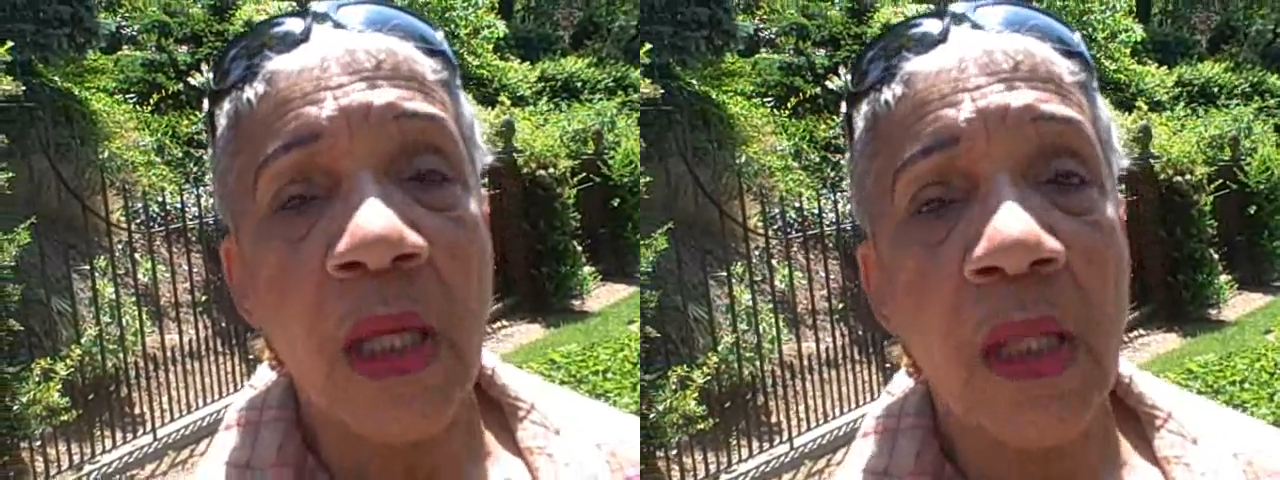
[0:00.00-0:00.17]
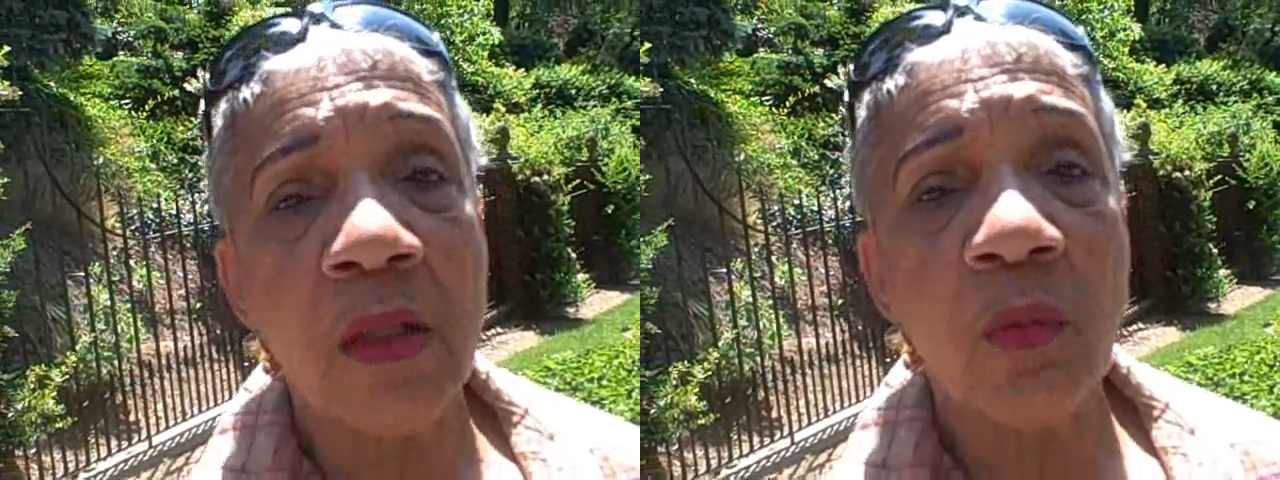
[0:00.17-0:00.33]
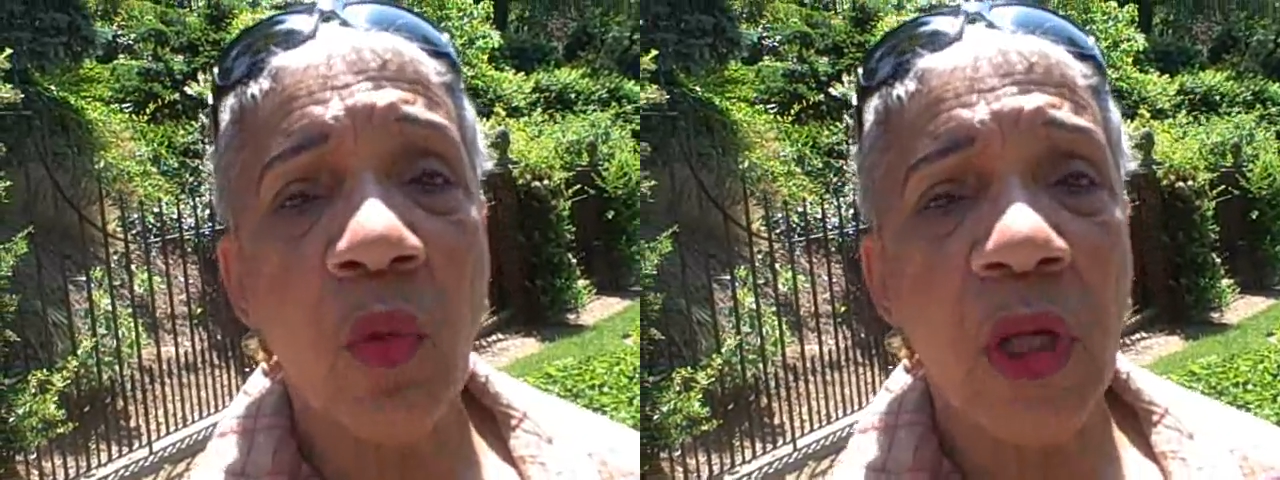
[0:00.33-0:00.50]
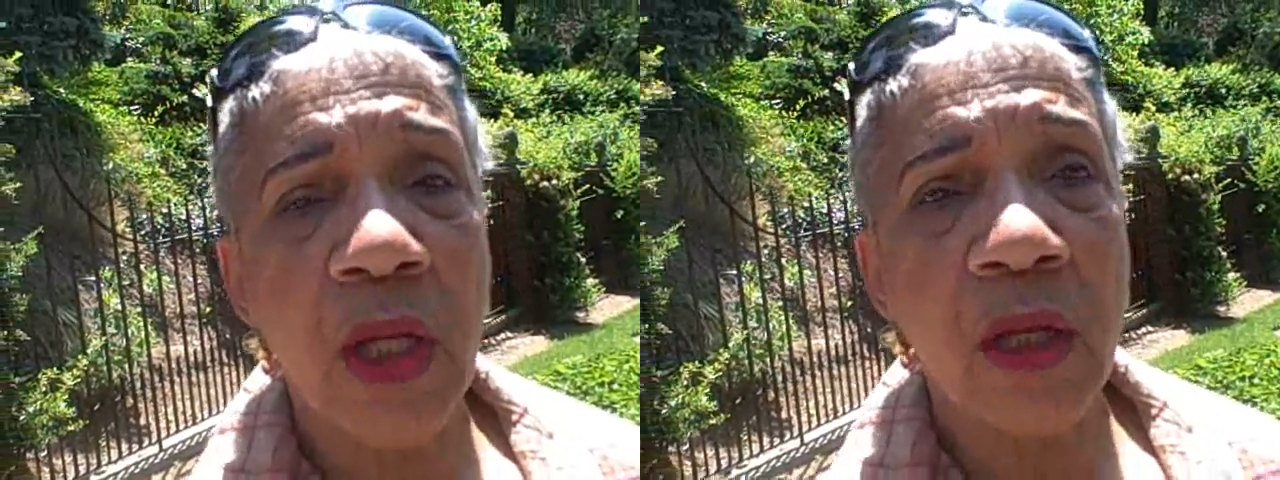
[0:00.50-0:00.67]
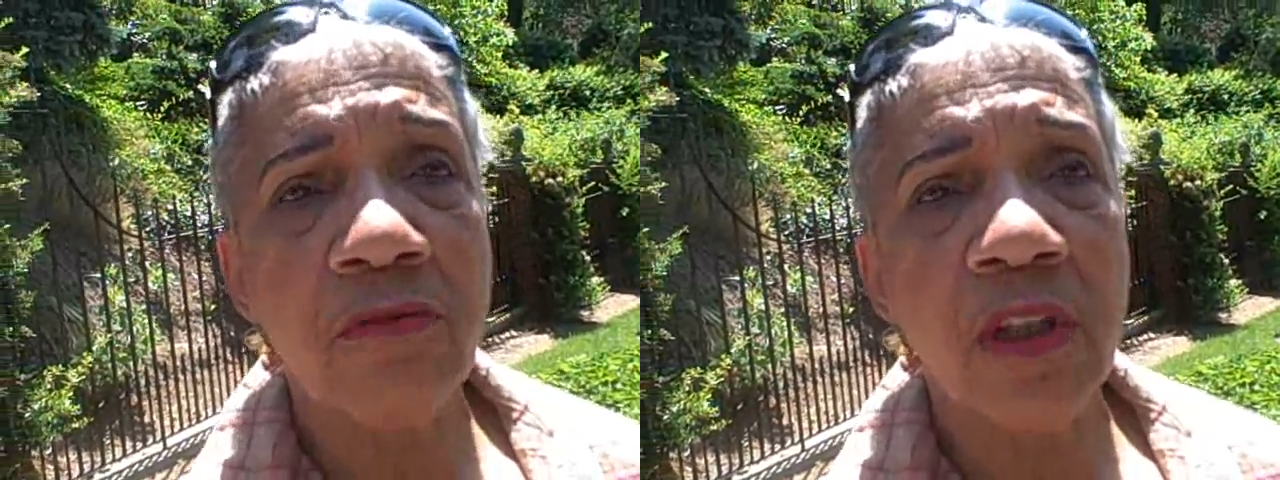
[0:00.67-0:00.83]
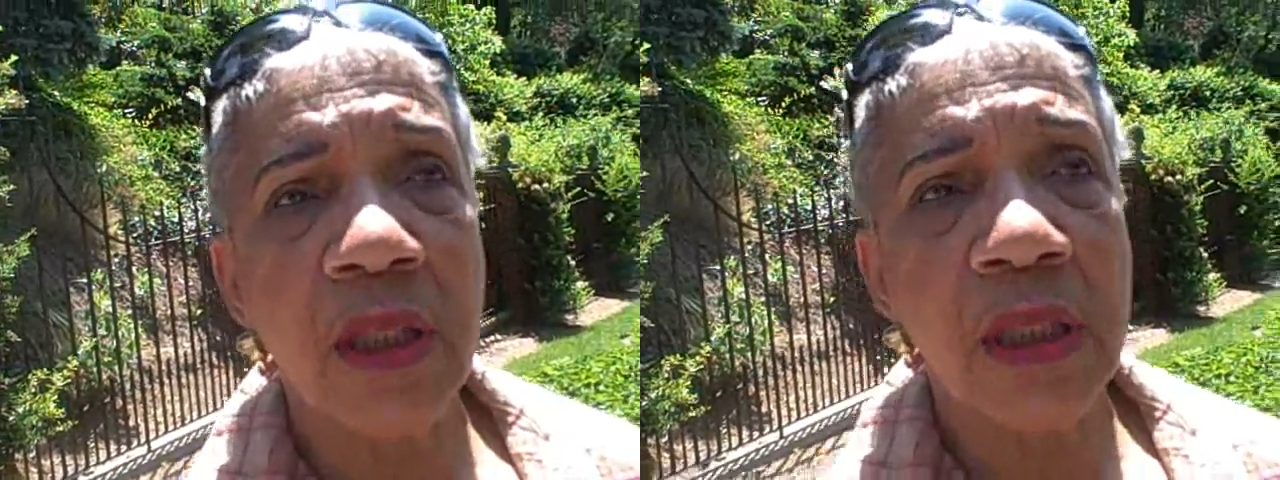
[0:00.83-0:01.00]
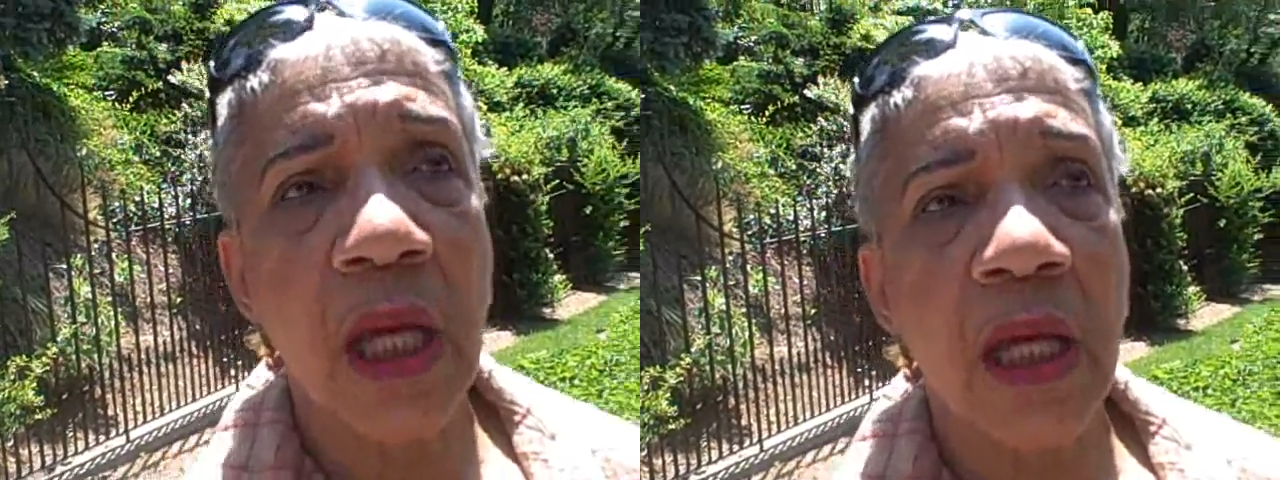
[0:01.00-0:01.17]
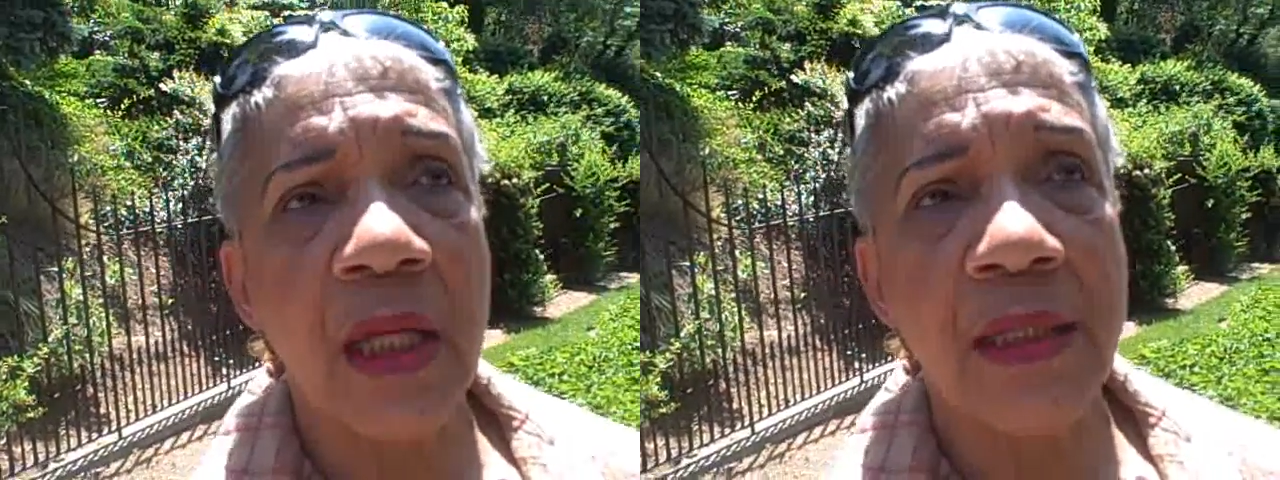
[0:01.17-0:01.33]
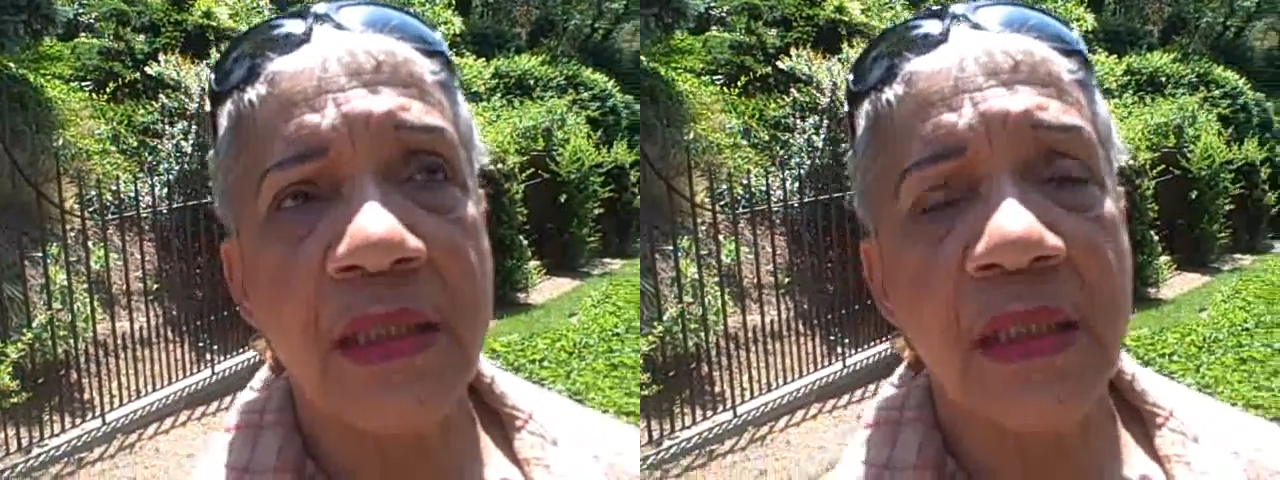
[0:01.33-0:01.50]
And what I
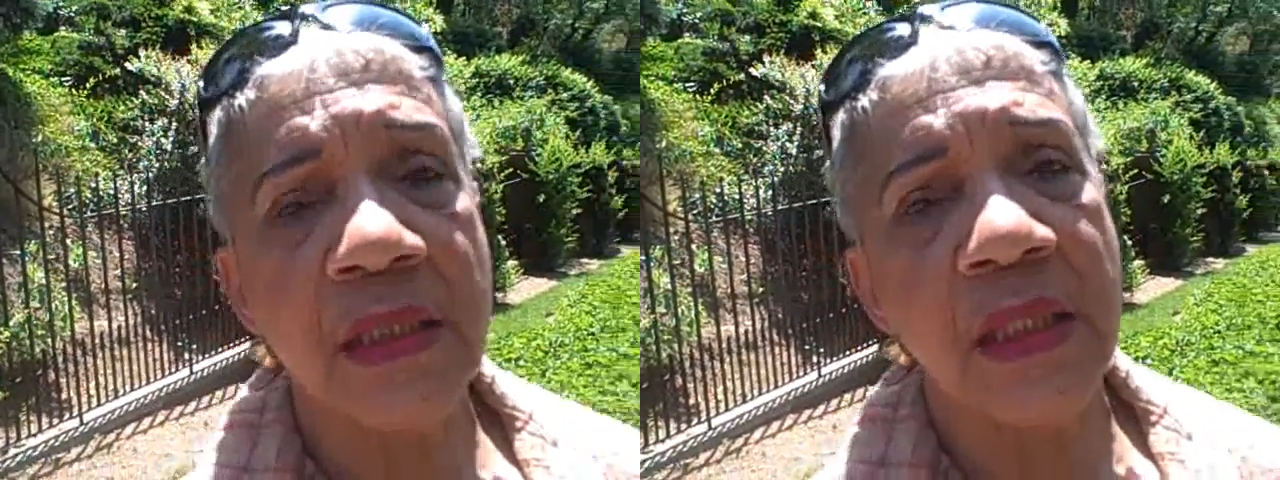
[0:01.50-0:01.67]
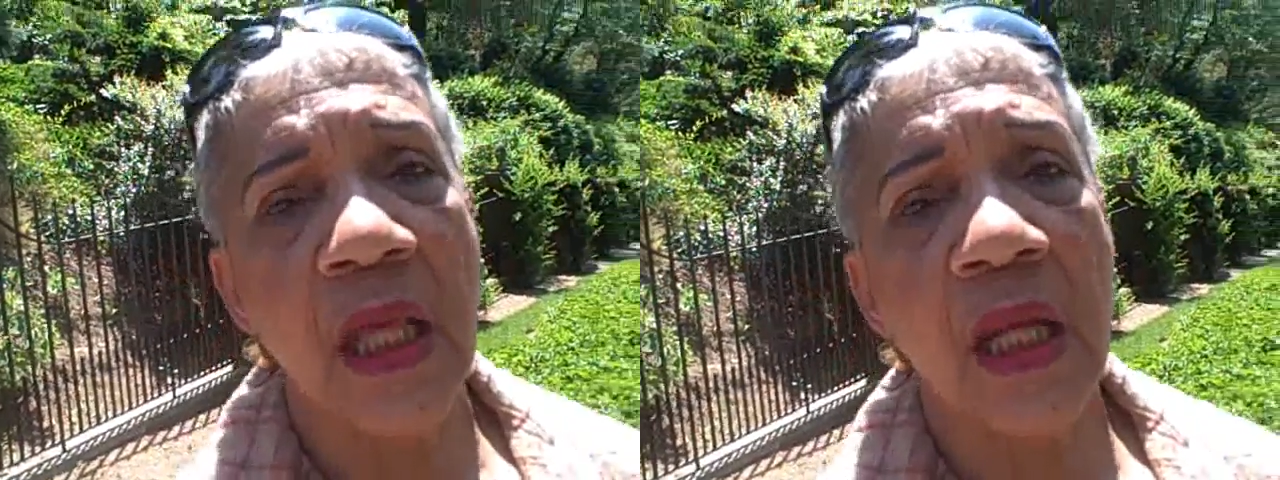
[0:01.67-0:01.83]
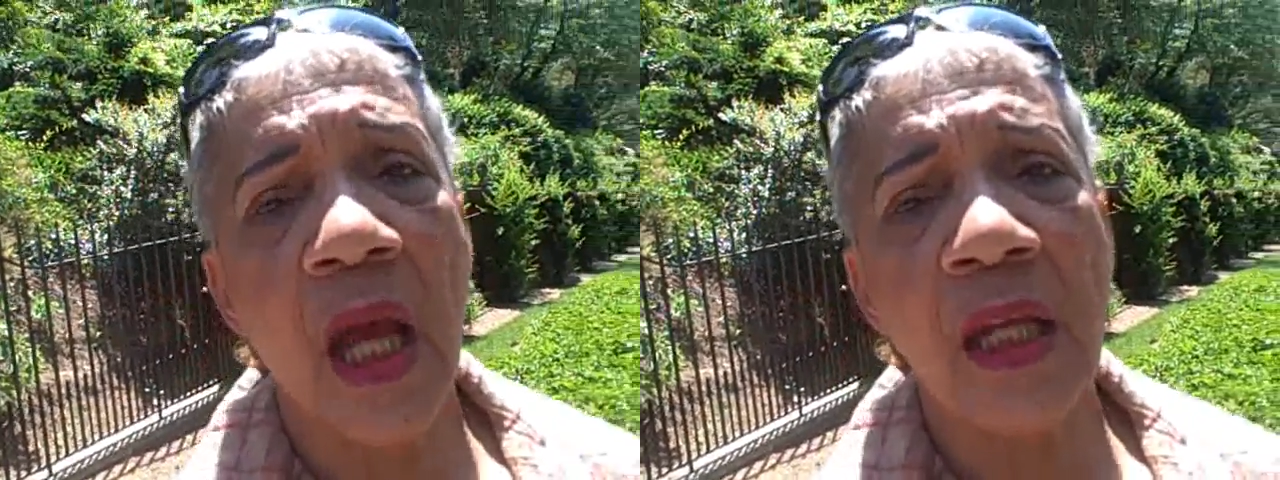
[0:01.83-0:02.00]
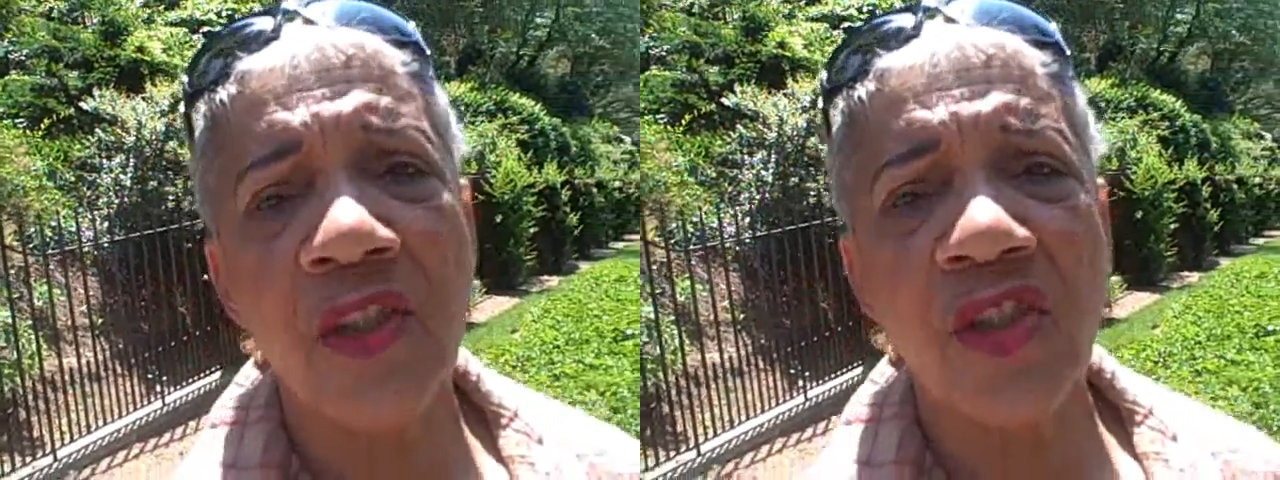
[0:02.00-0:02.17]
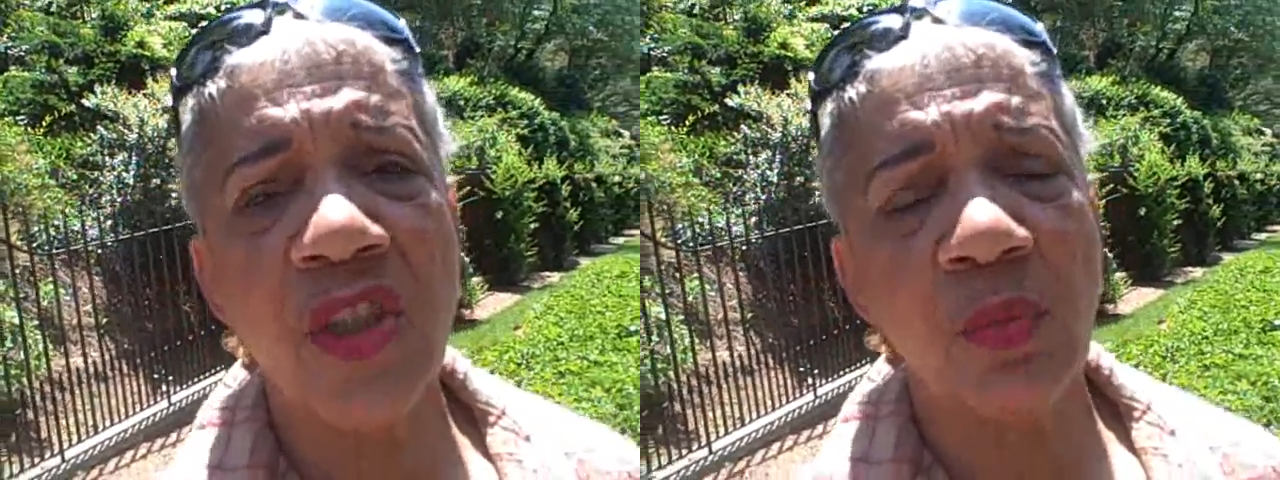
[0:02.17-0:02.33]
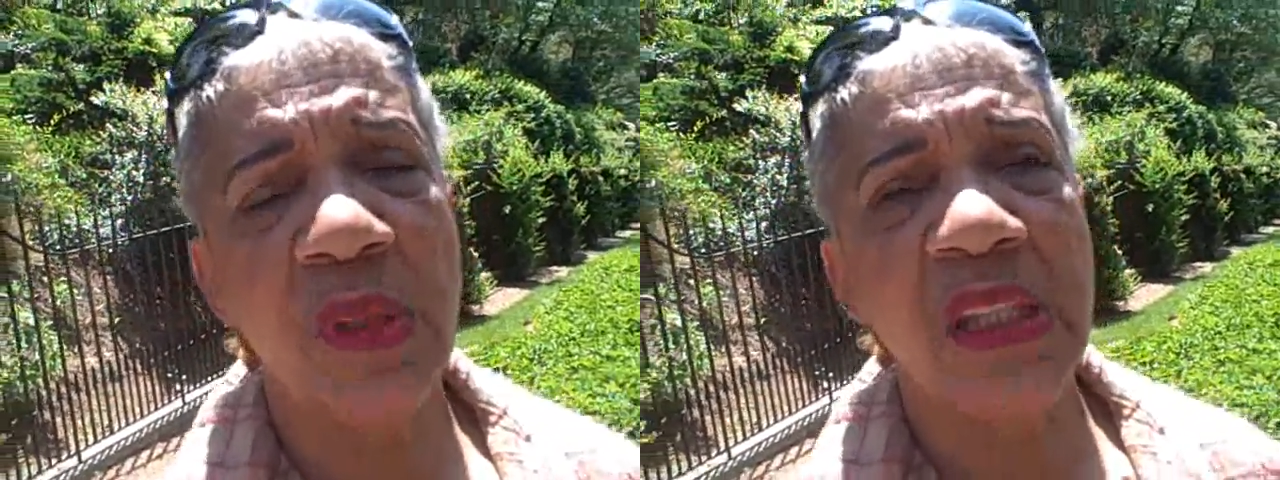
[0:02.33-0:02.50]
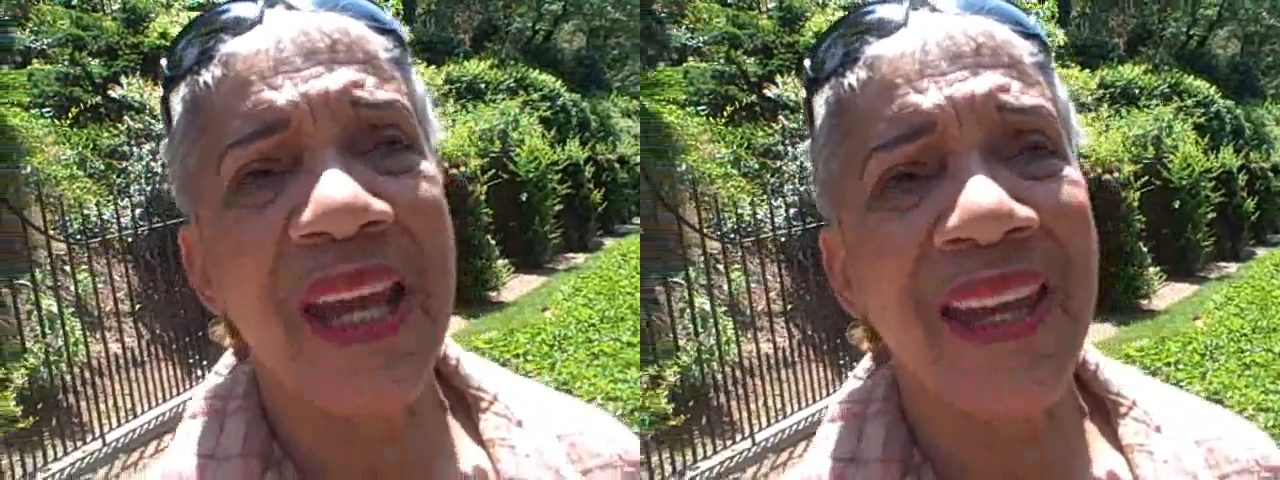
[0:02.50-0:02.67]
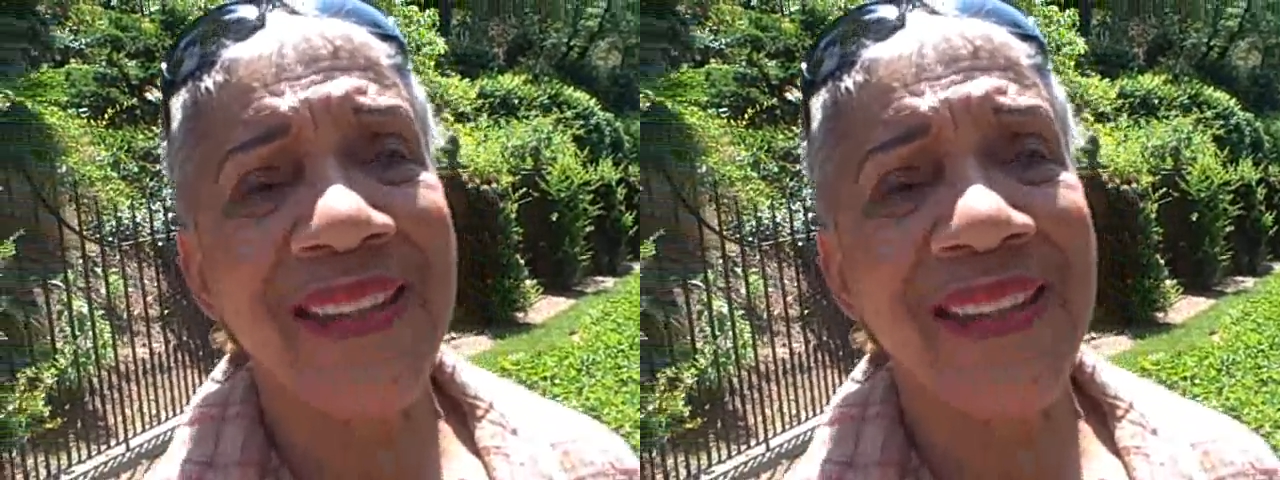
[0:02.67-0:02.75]
realized is that I used to be